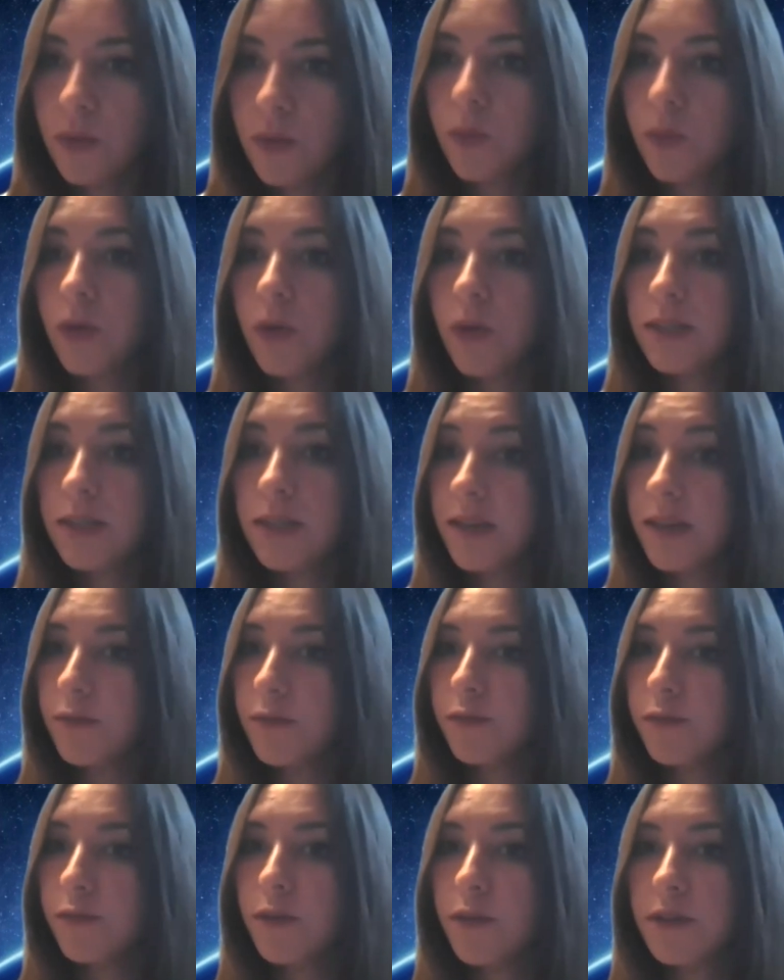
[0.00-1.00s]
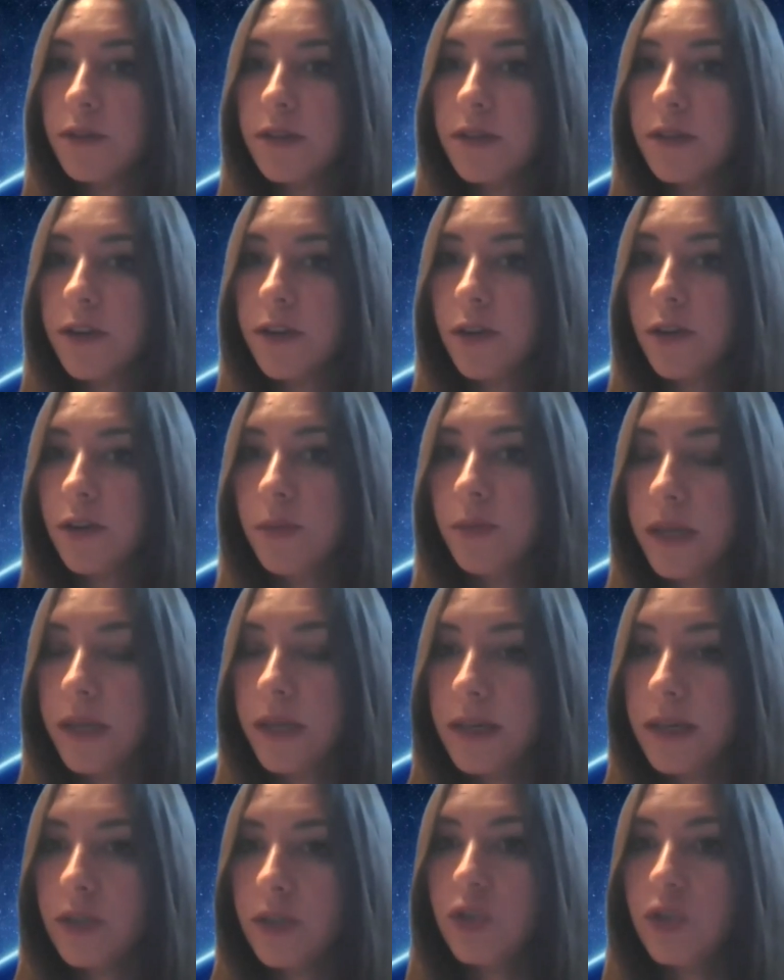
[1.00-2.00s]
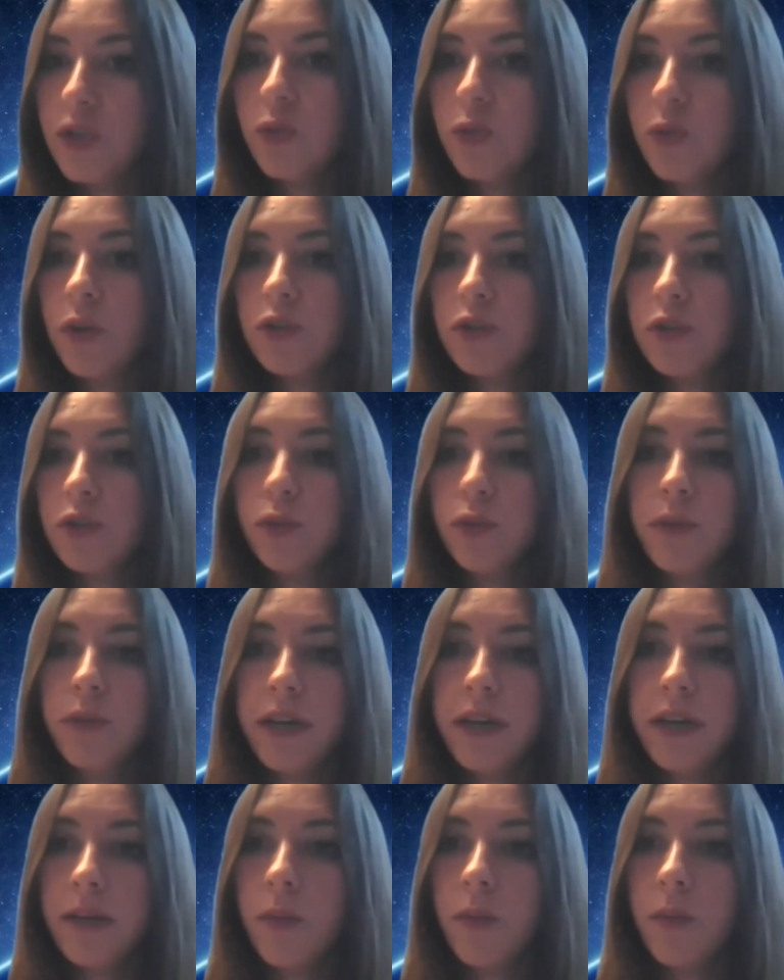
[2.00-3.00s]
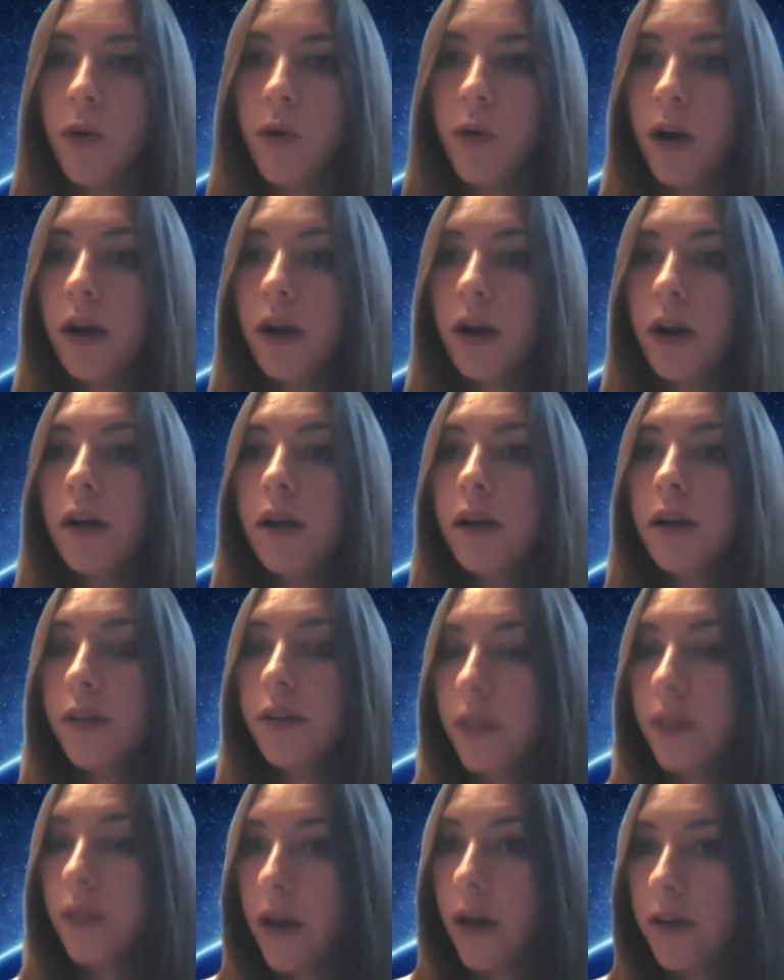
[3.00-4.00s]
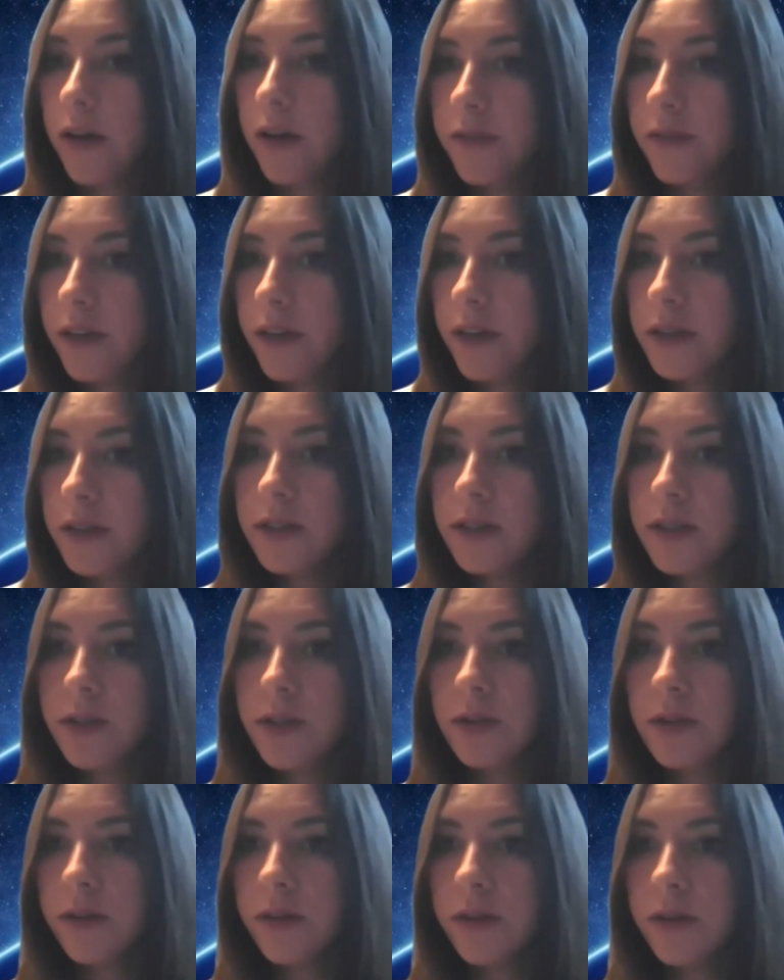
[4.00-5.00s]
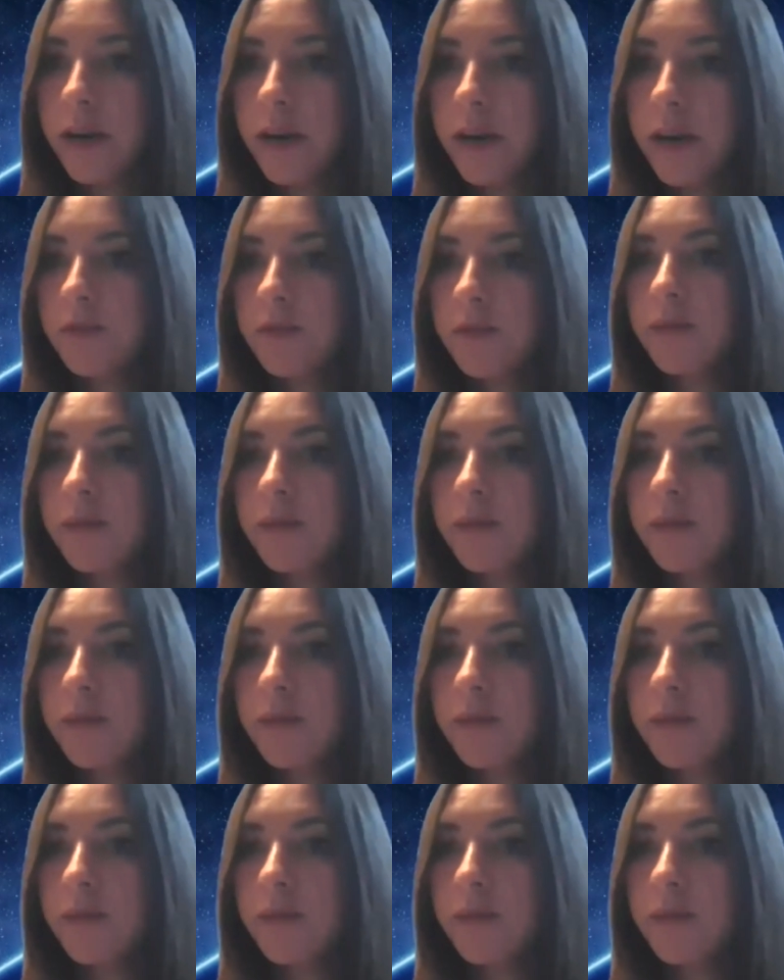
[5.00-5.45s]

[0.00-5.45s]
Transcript: What type of person are you being? Do you want to bring more love into your life?